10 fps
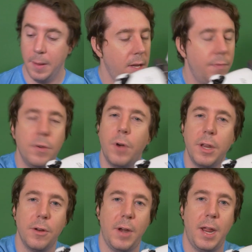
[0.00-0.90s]
Even
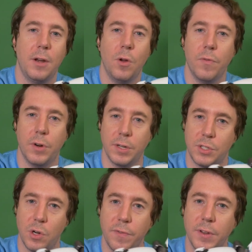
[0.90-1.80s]
running your hand over a
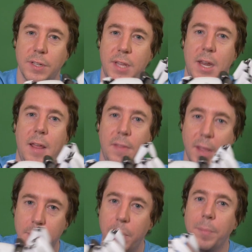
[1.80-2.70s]
surface that had
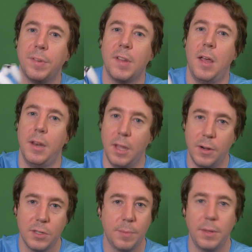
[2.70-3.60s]
like bumps on it
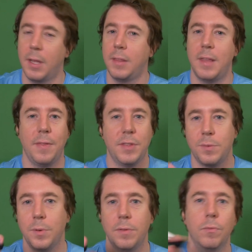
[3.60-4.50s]
or something like that,
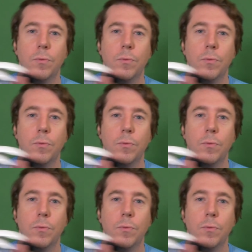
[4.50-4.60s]
this would